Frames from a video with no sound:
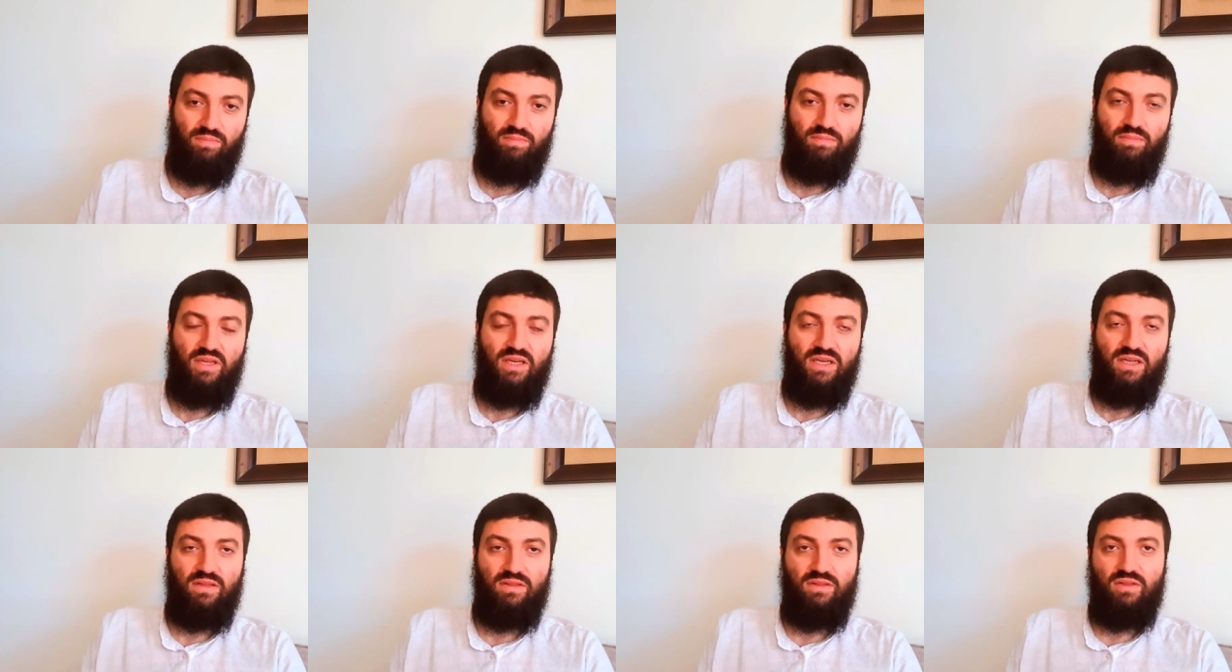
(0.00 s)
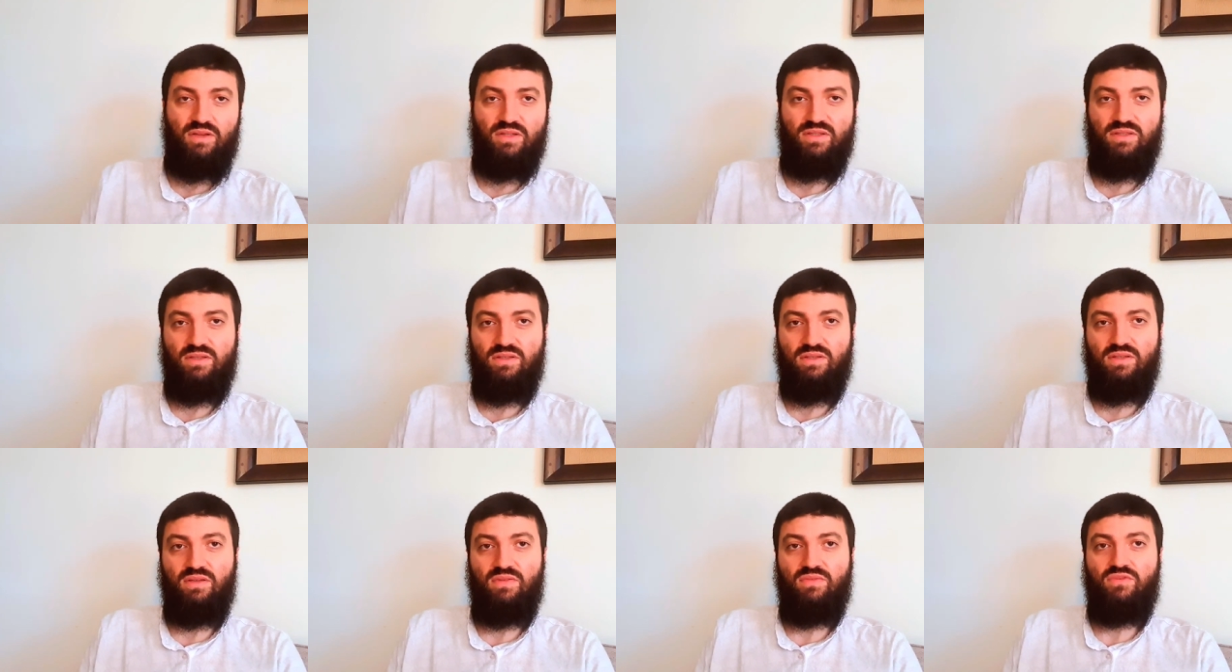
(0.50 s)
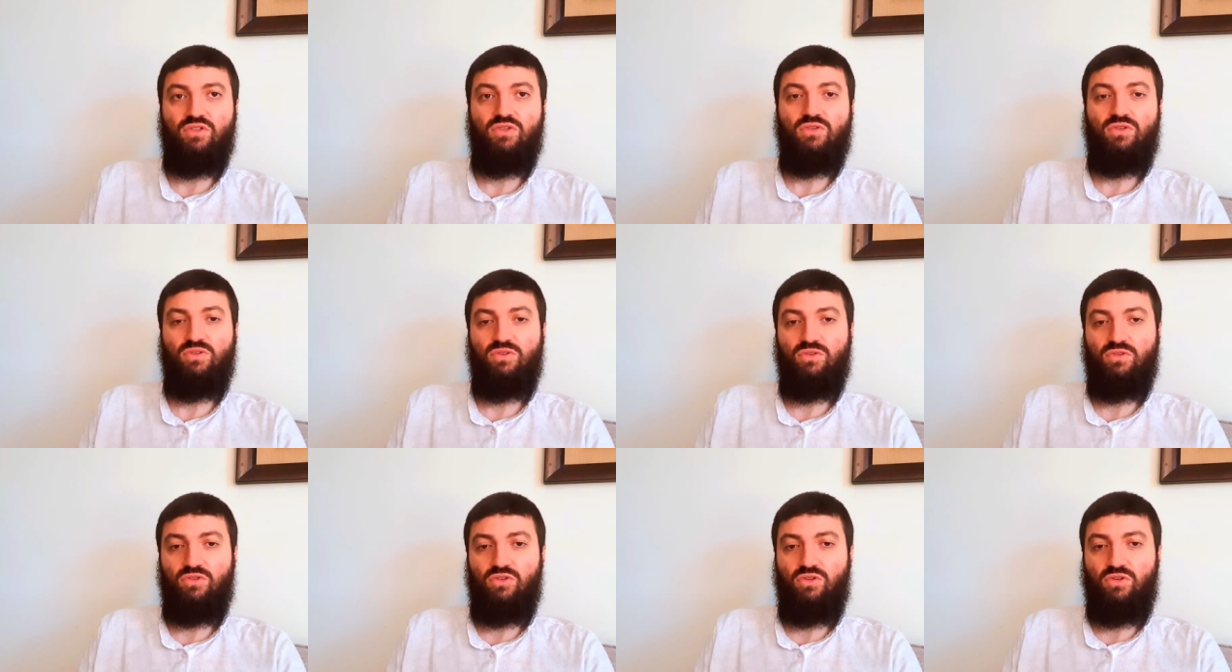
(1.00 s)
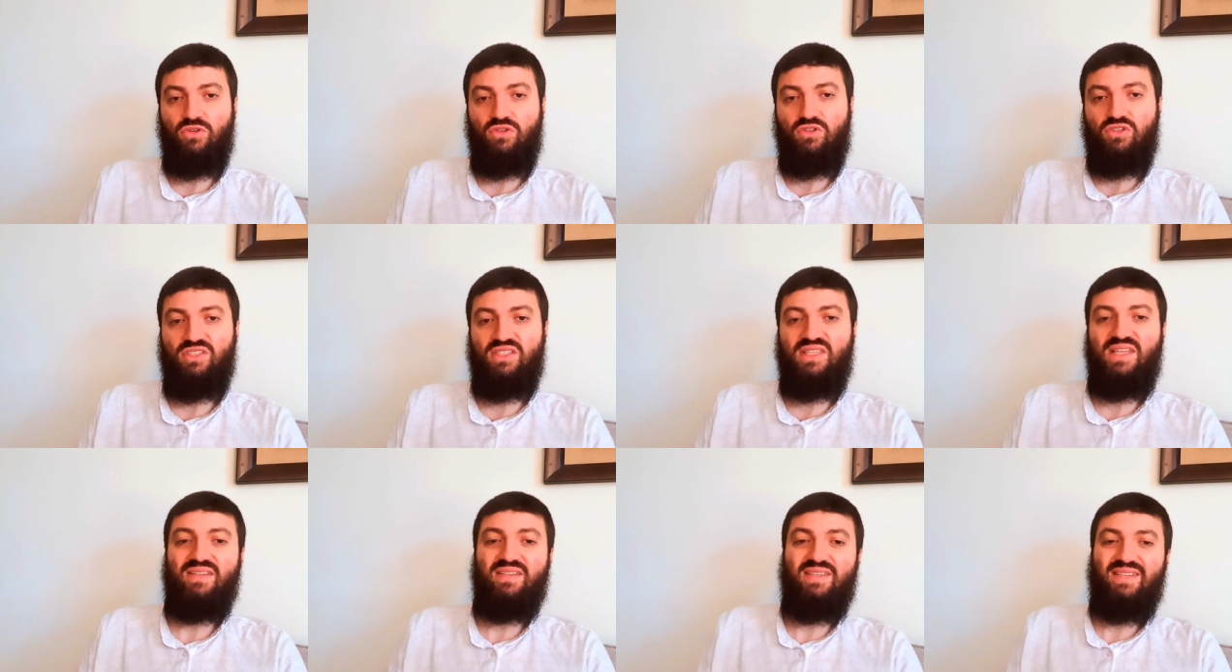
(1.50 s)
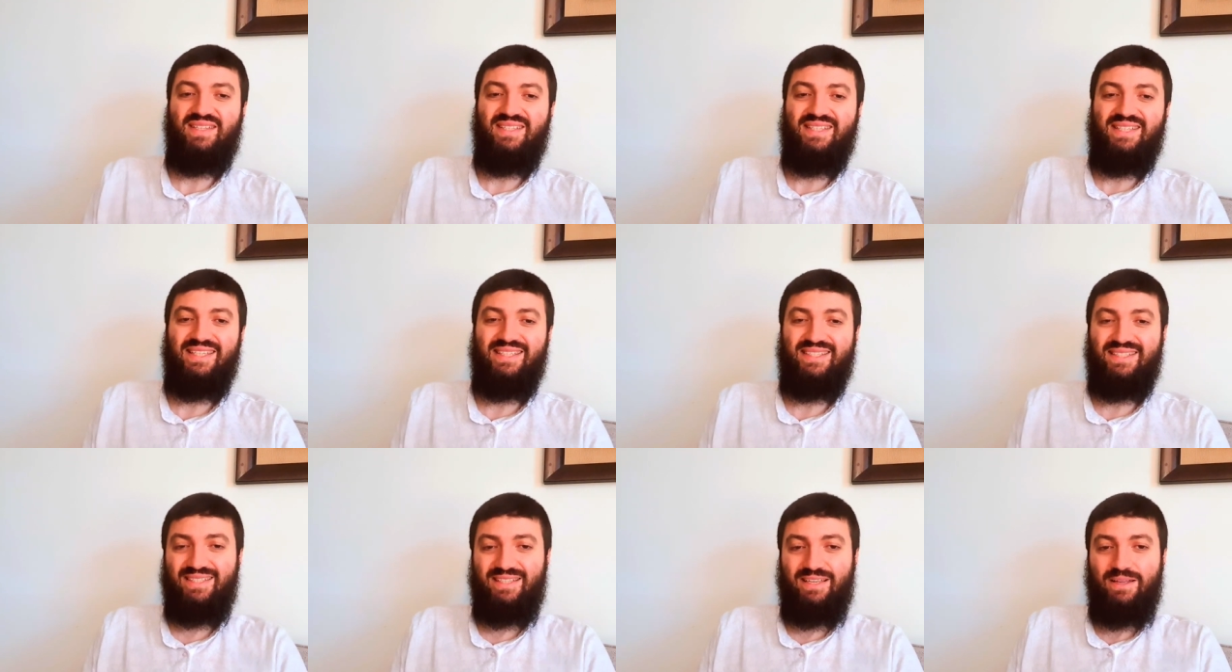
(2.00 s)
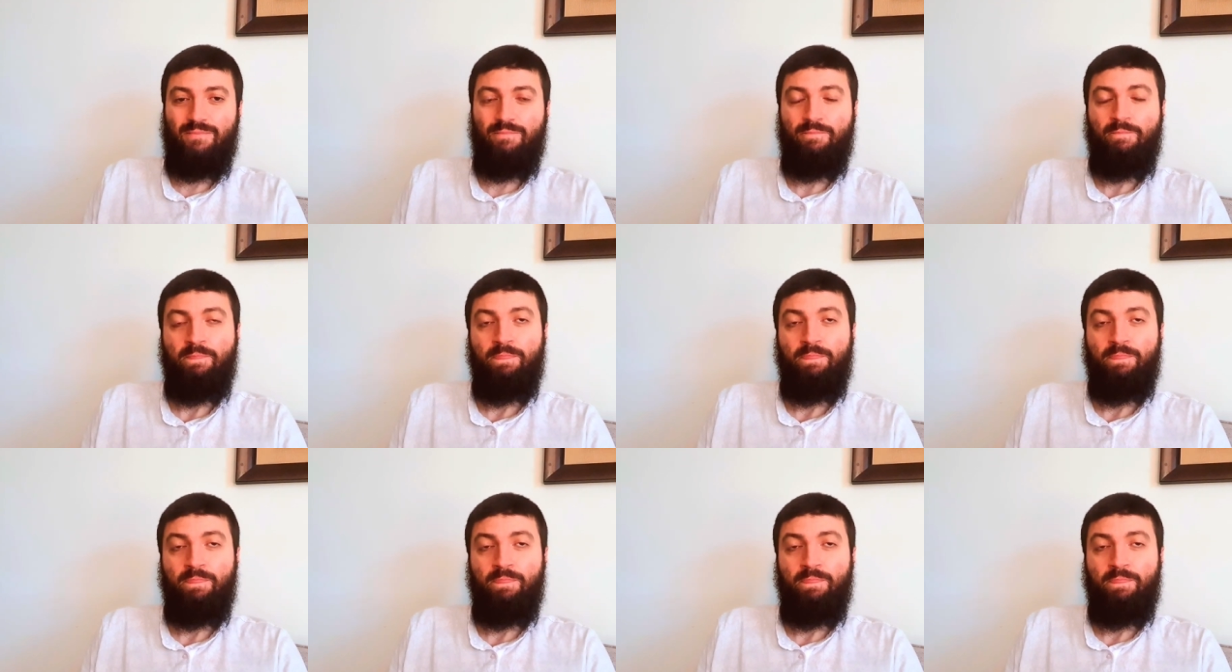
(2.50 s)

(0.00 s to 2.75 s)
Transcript: many dozens of churches that exist.